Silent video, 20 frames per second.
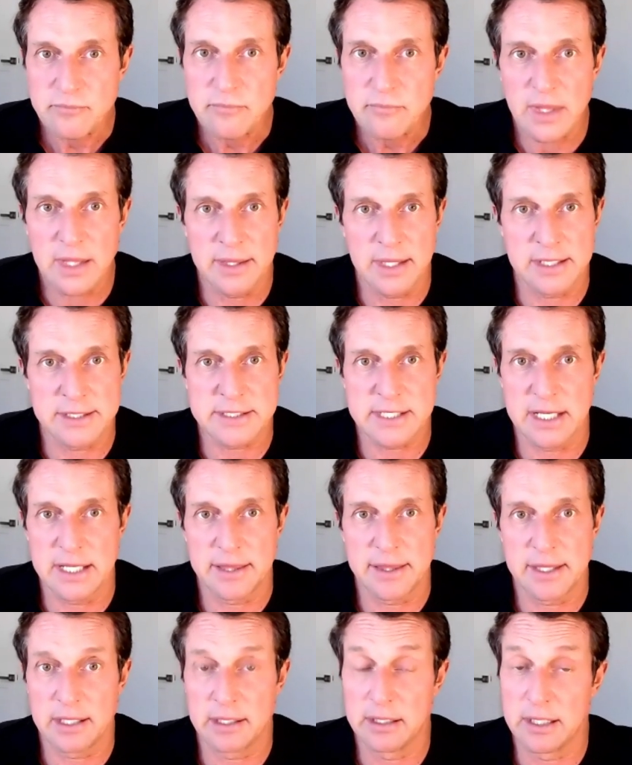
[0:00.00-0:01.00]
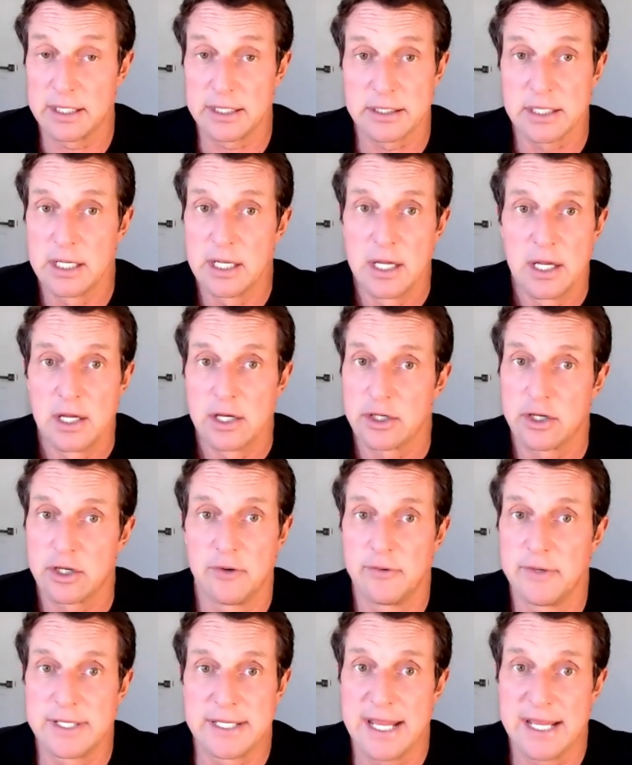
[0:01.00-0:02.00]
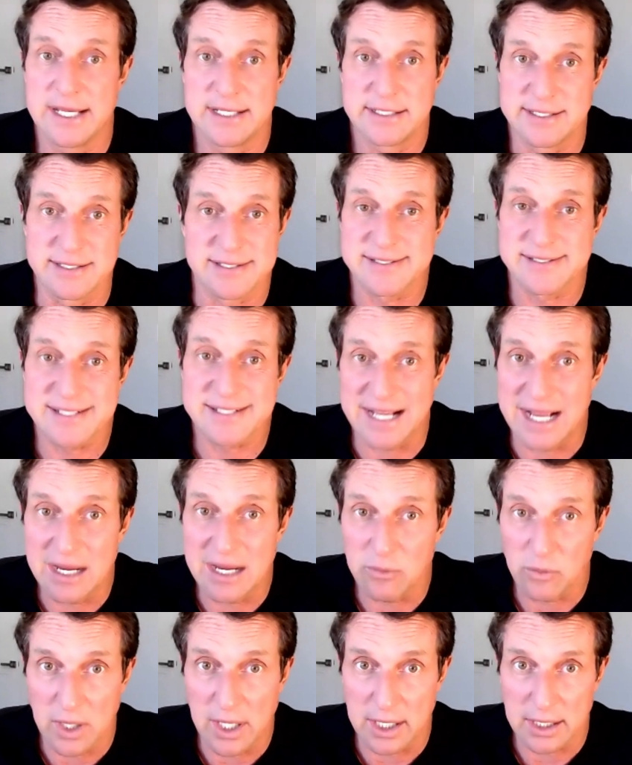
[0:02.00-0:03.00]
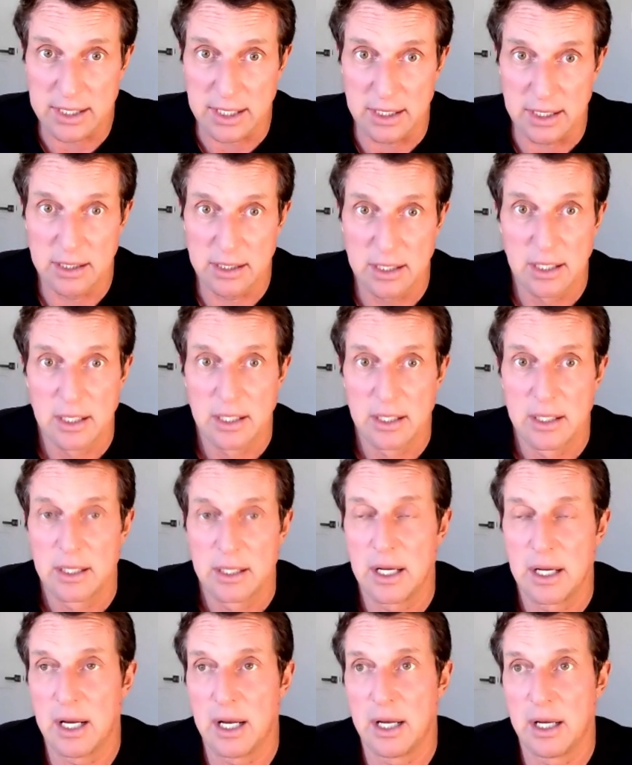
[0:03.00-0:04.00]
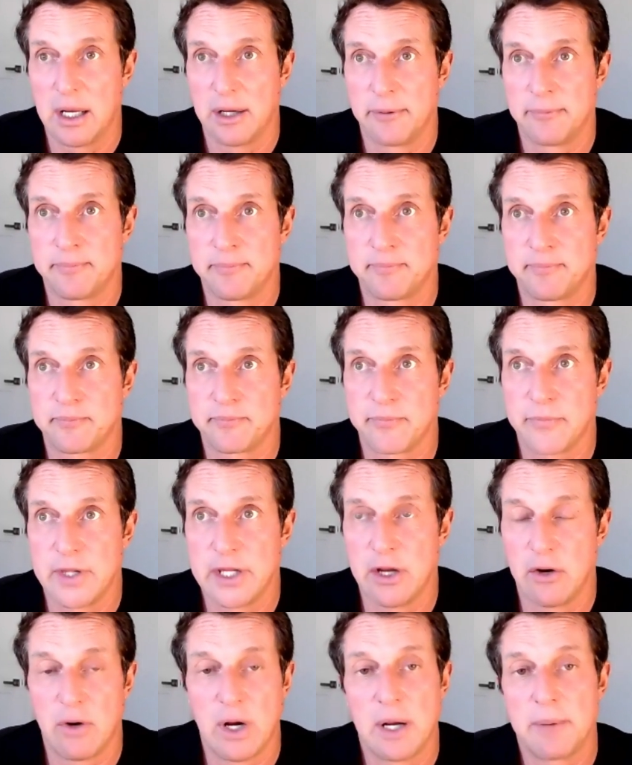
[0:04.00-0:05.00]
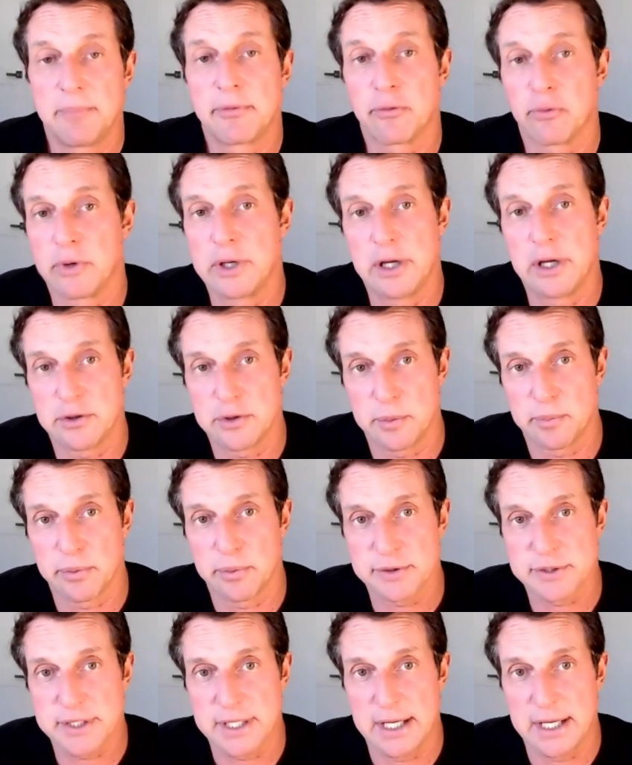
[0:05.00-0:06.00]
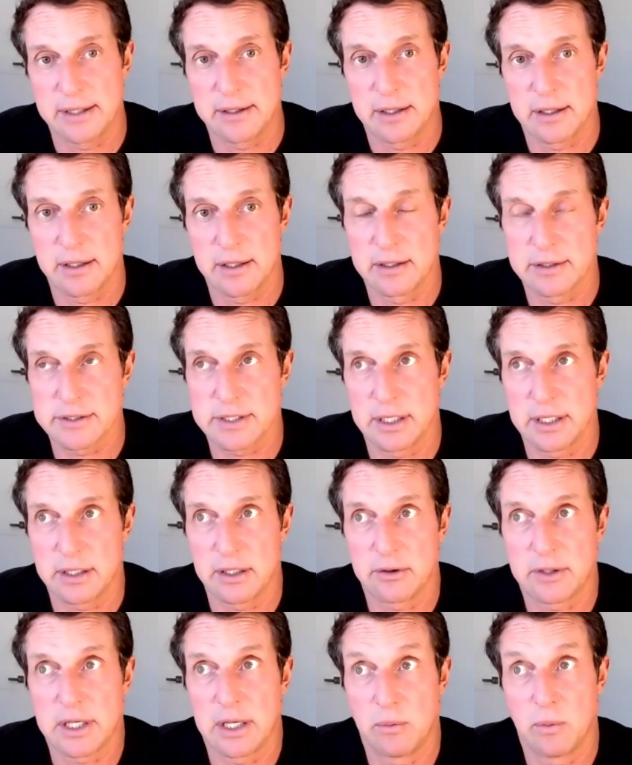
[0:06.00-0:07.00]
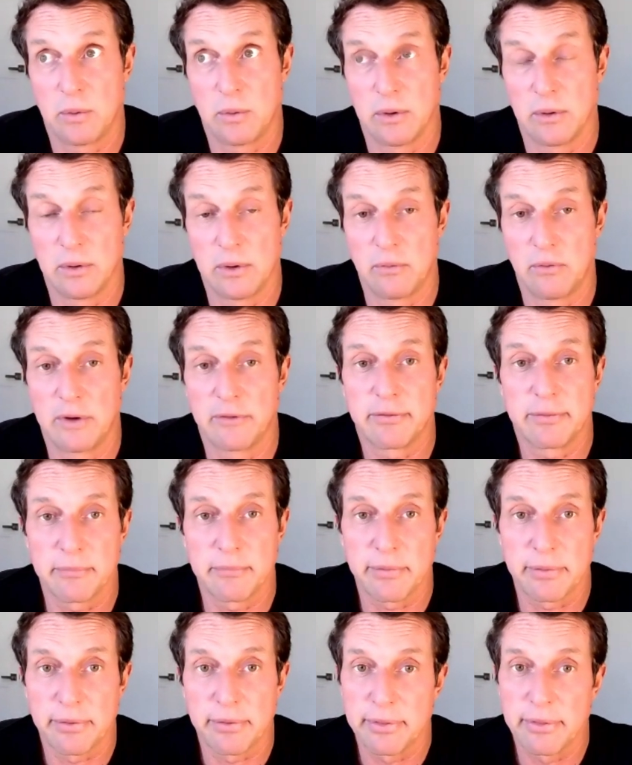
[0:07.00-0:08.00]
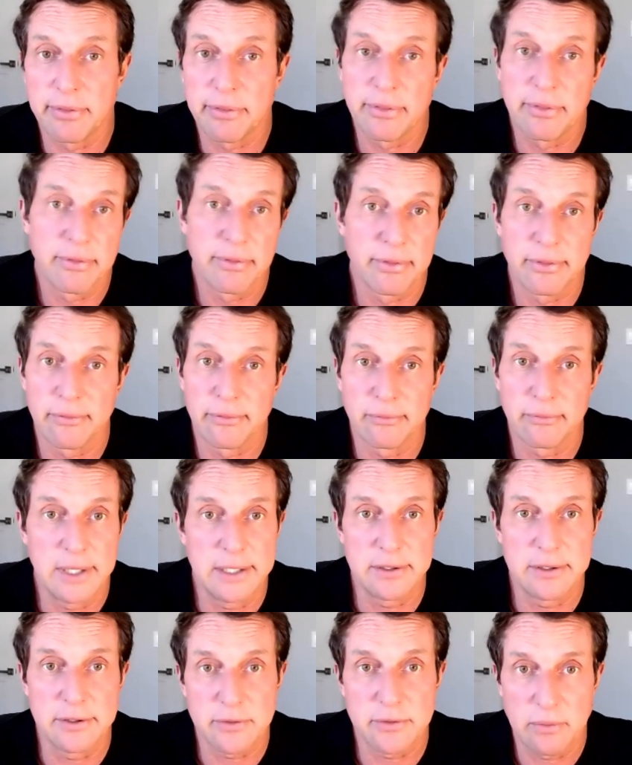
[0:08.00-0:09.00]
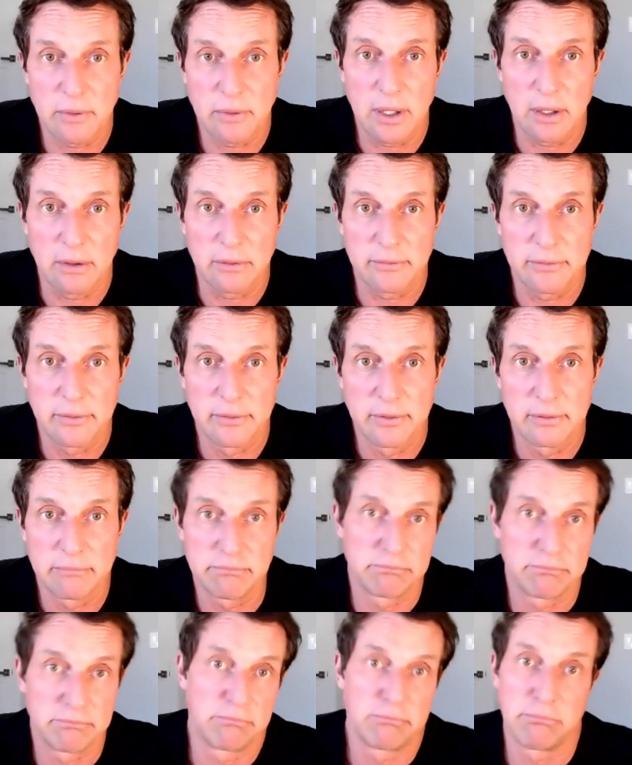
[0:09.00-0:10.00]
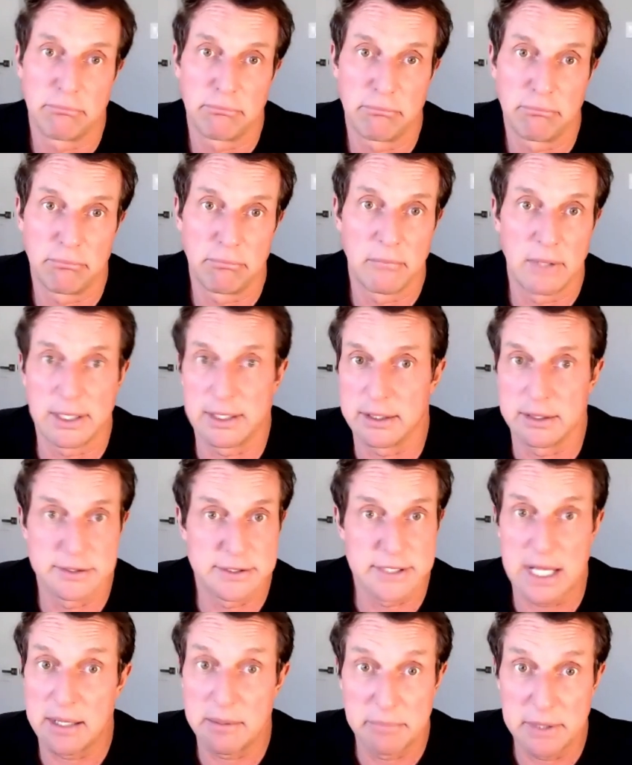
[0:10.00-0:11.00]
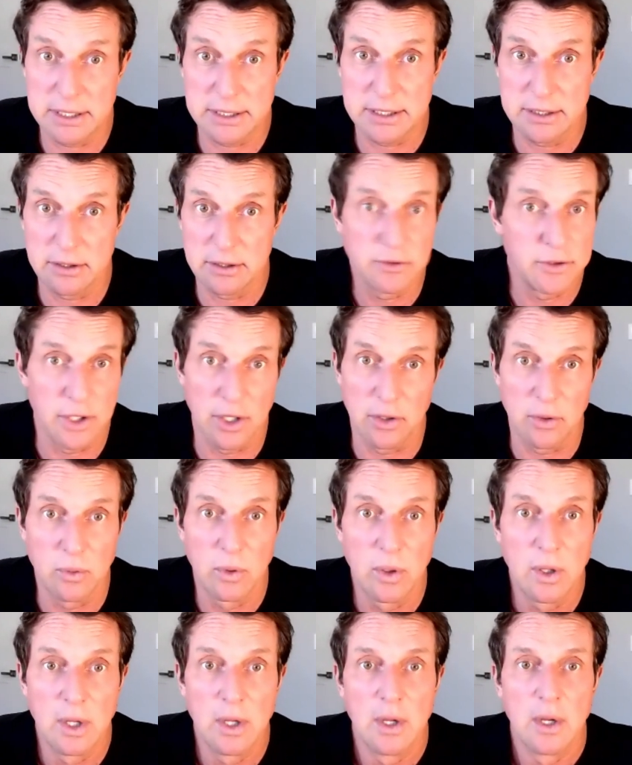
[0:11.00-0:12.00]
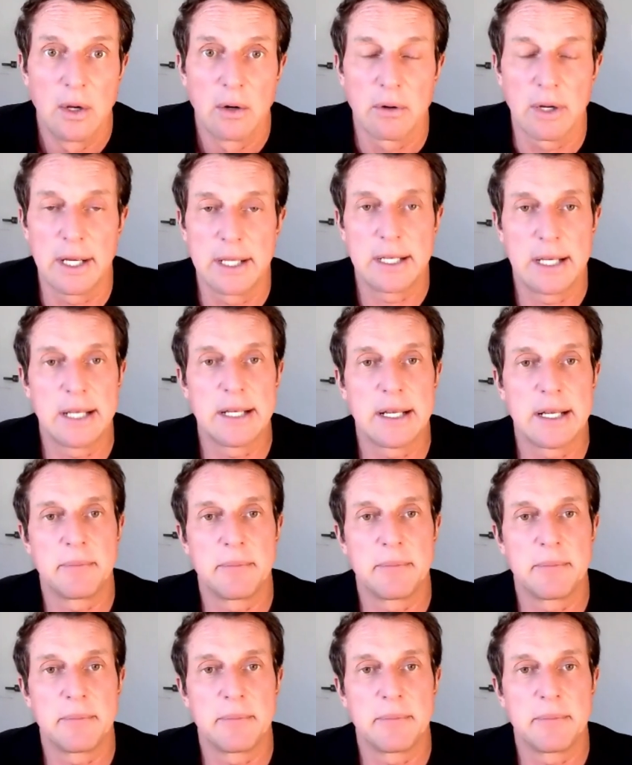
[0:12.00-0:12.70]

And they say thing like COVID cases skyrocket, uh, you know, up 300%. It's like, okay, well, it went from three to 12. Like, is that a big deal? No. Right. And I'm,